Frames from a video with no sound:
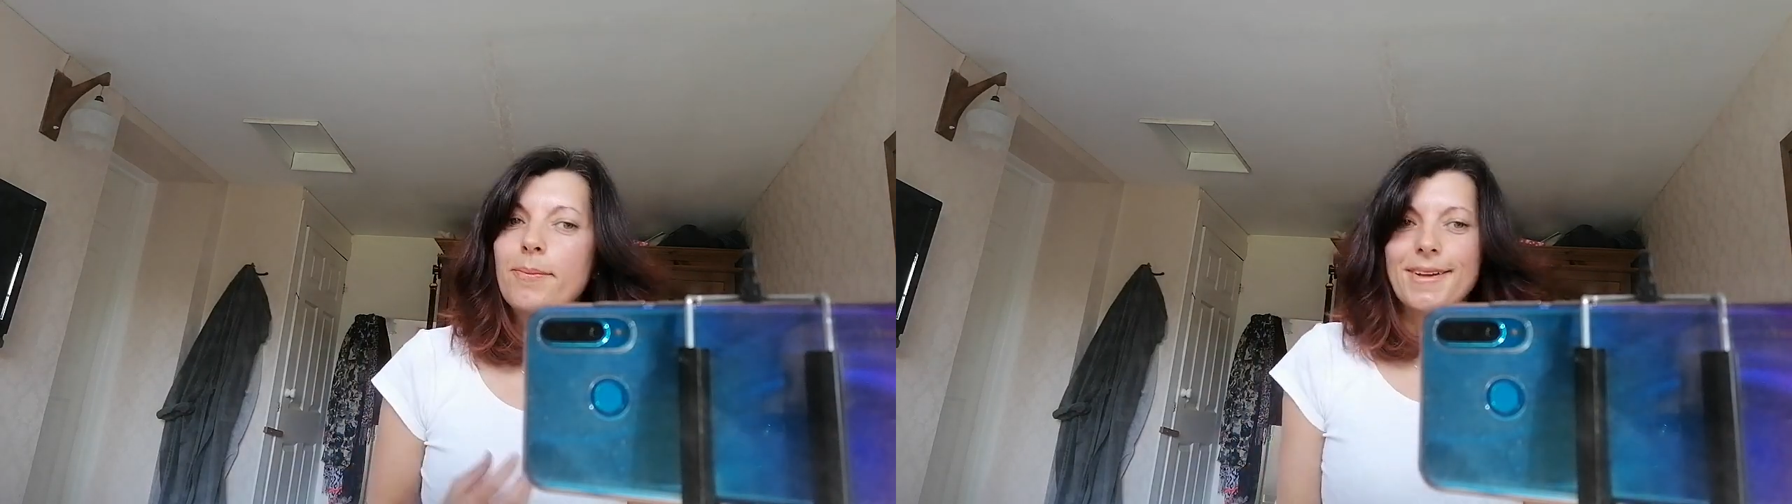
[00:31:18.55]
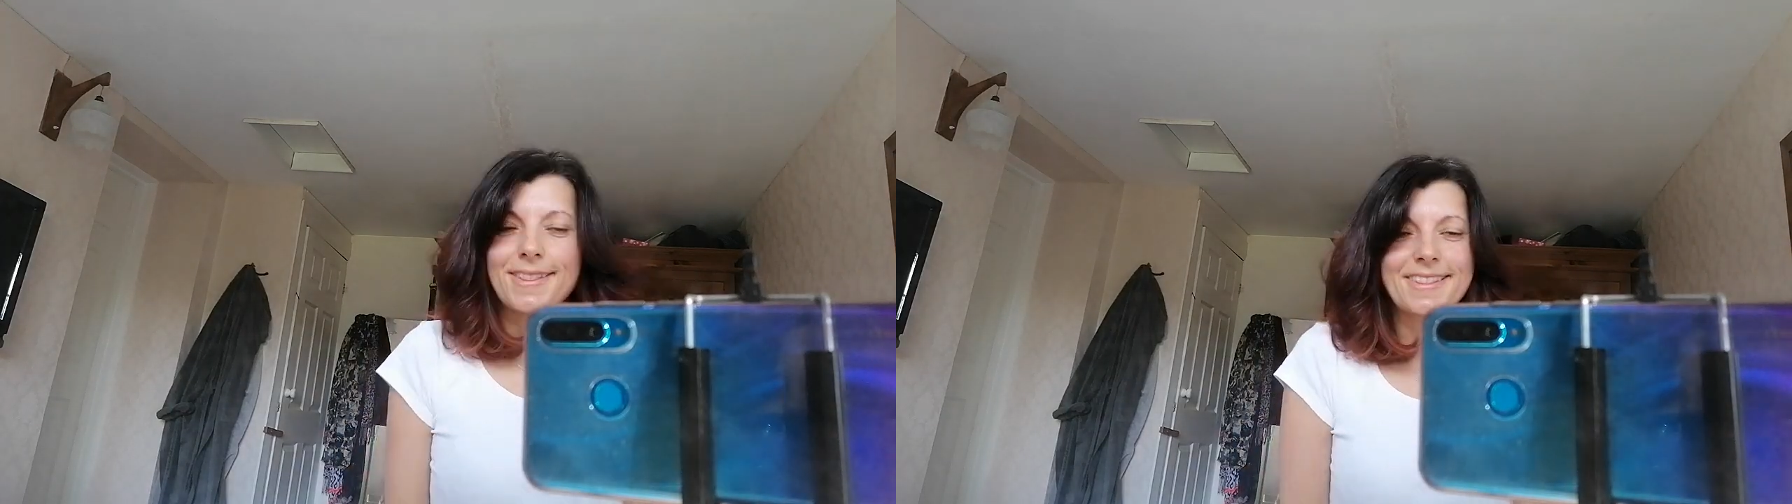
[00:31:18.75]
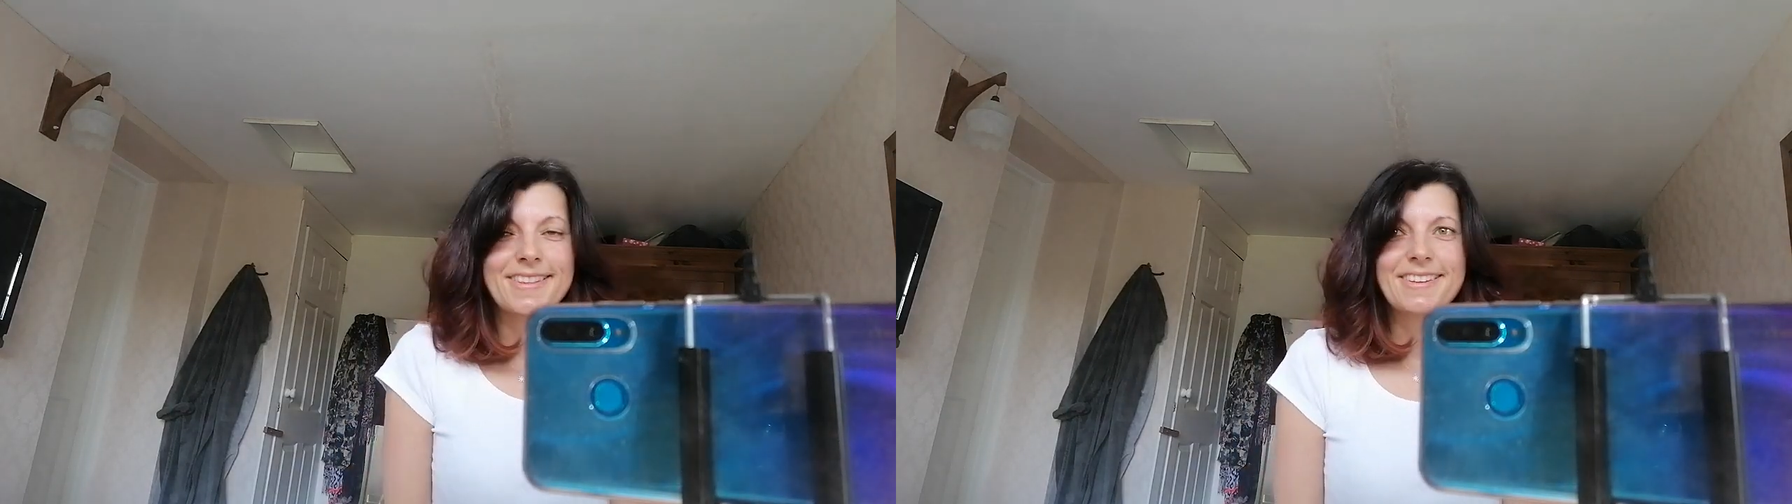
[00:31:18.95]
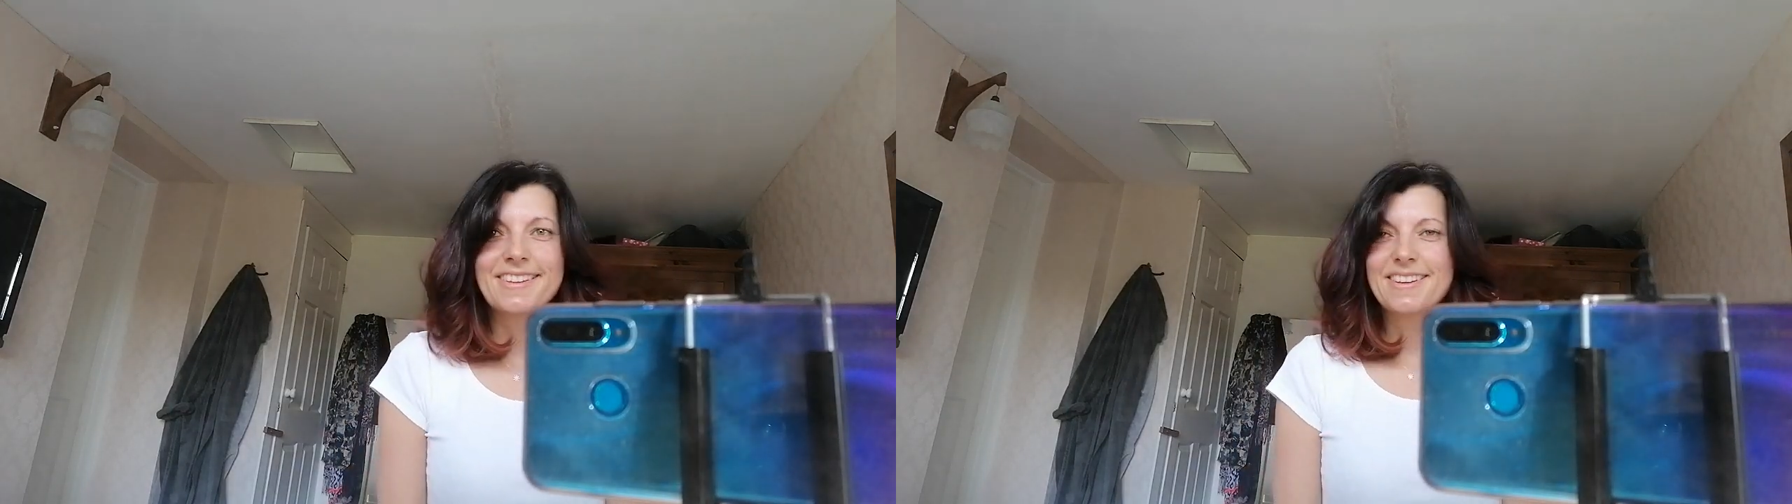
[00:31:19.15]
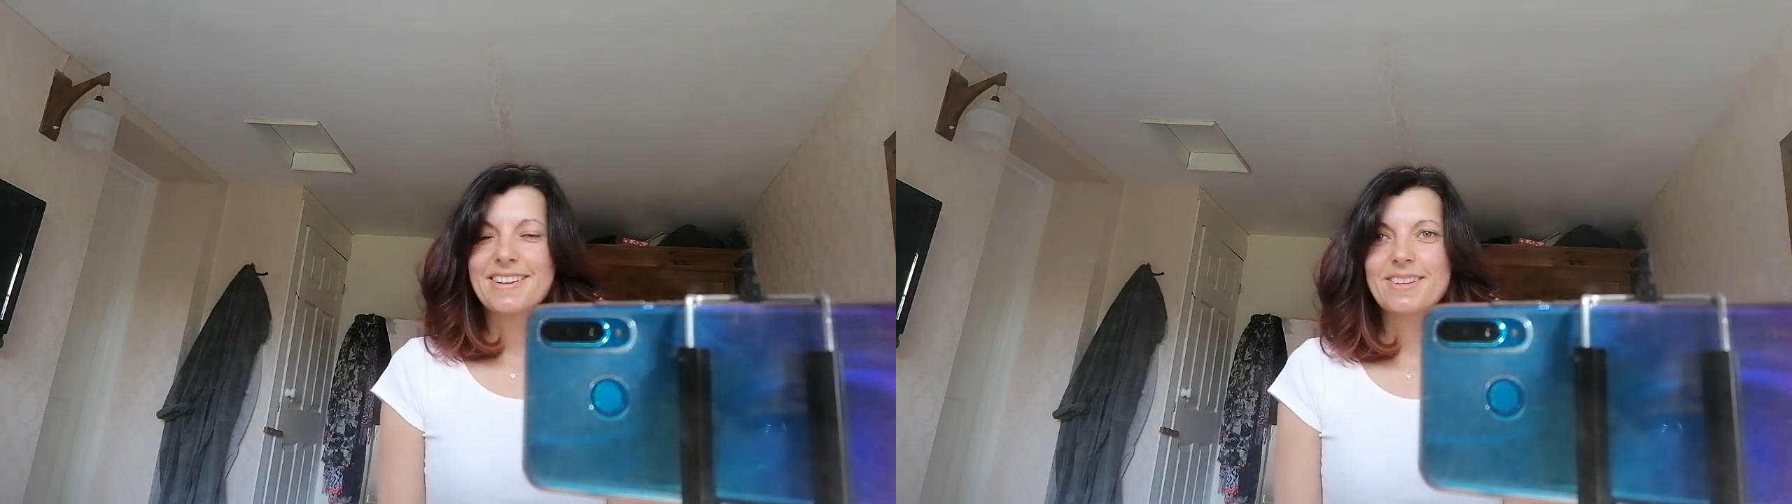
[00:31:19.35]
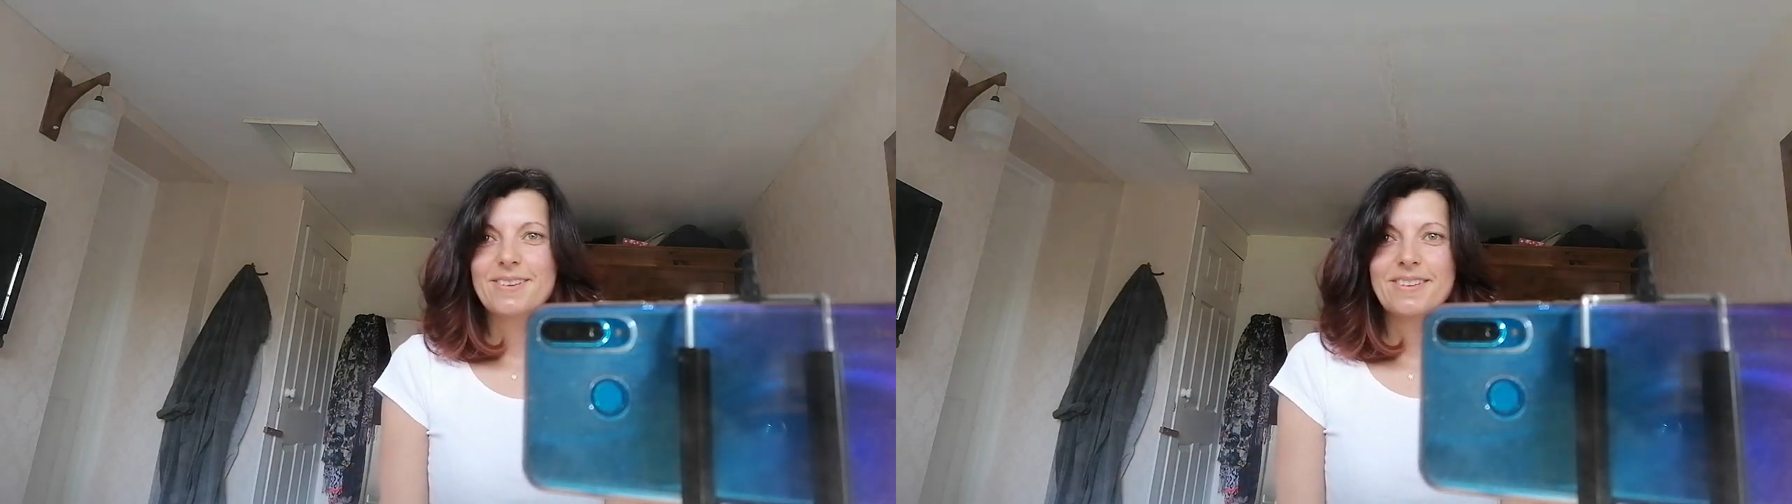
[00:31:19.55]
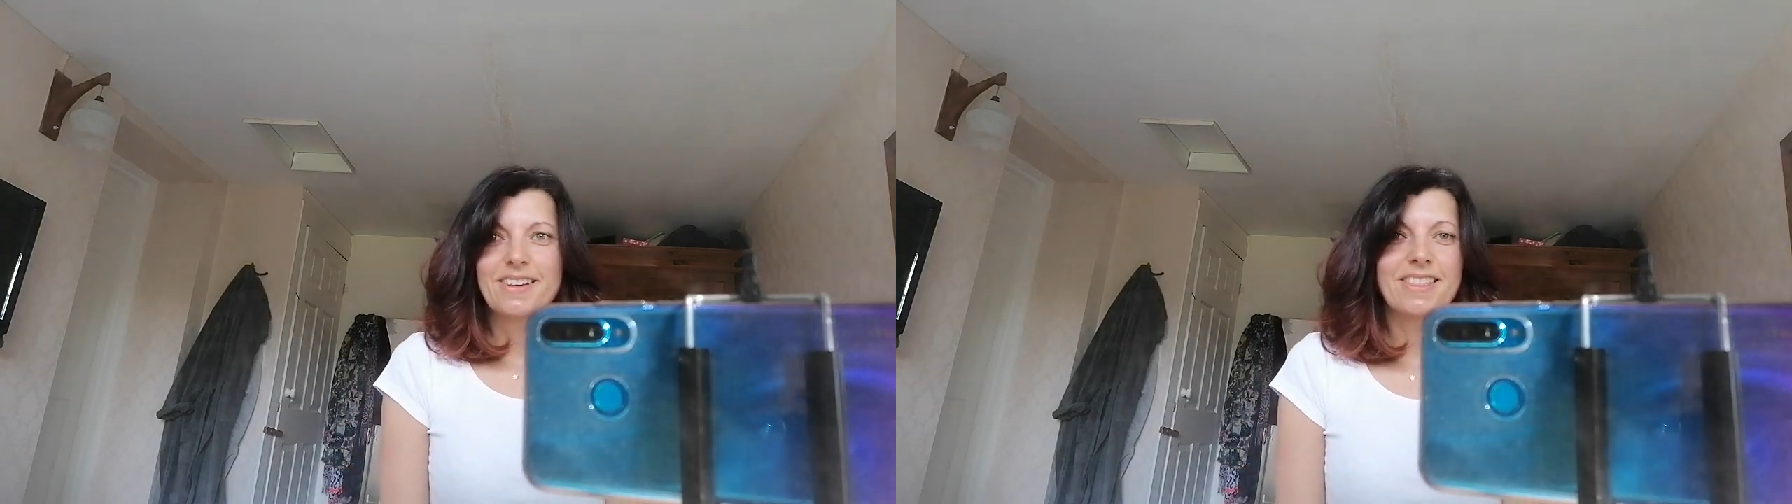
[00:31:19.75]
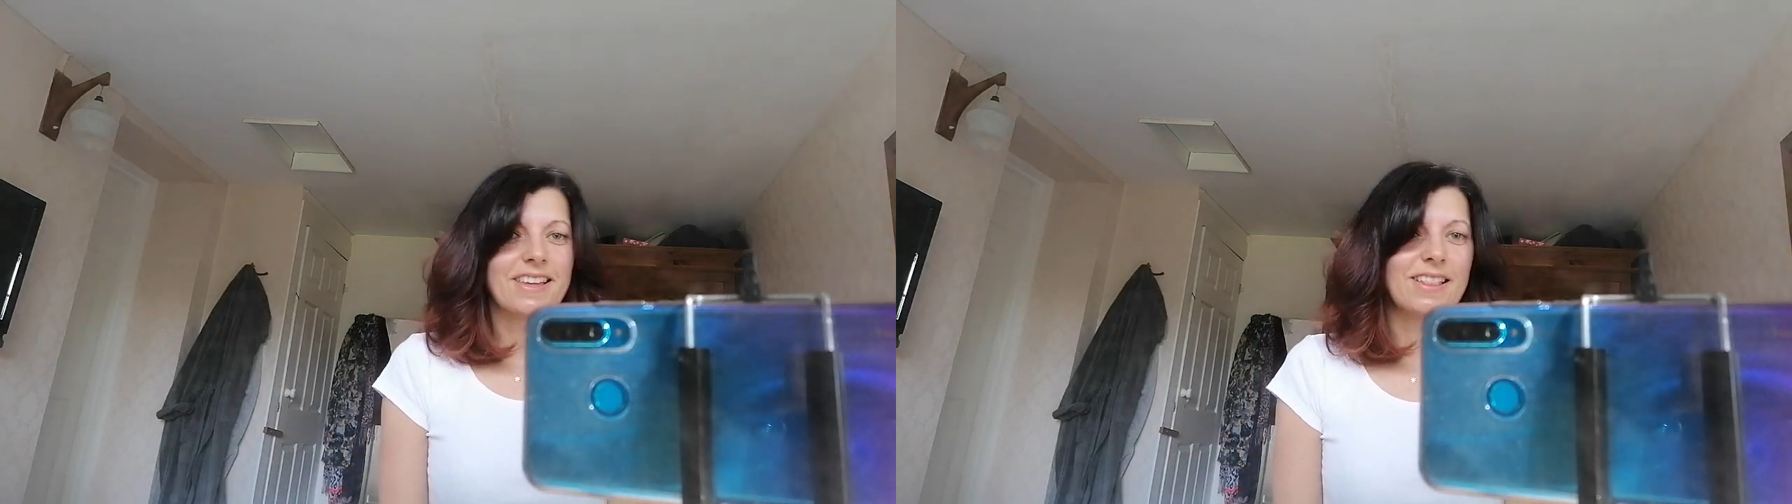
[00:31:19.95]
But
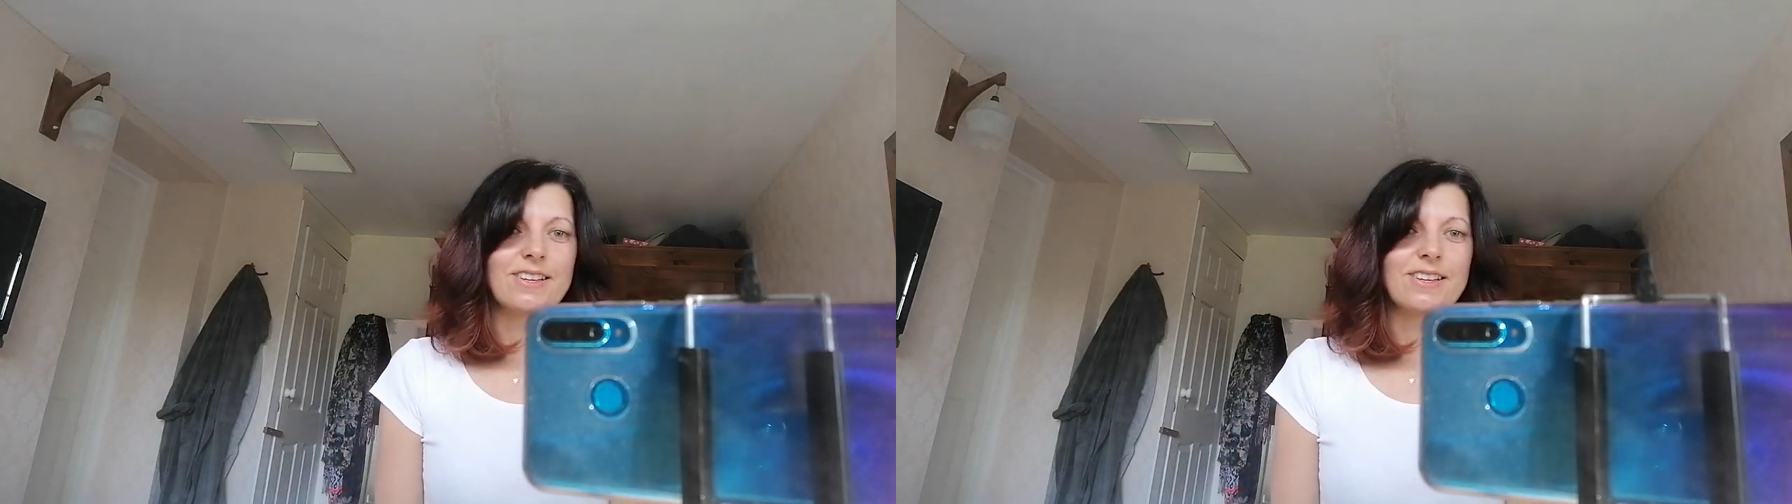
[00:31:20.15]
I think